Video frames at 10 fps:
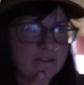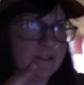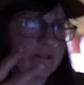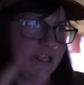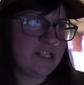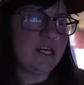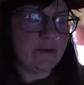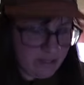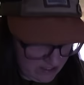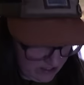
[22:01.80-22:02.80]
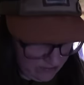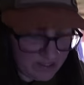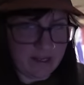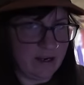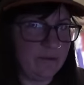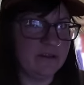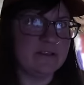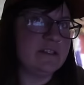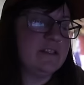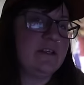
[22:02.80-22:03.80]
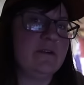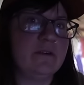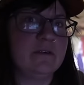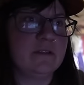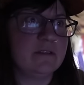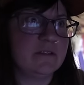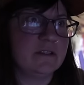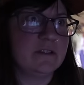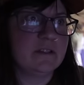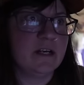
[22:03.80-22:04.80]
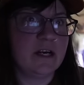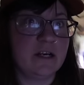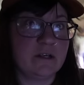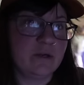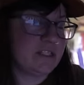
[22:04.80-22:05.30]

location I went to was able to do a quick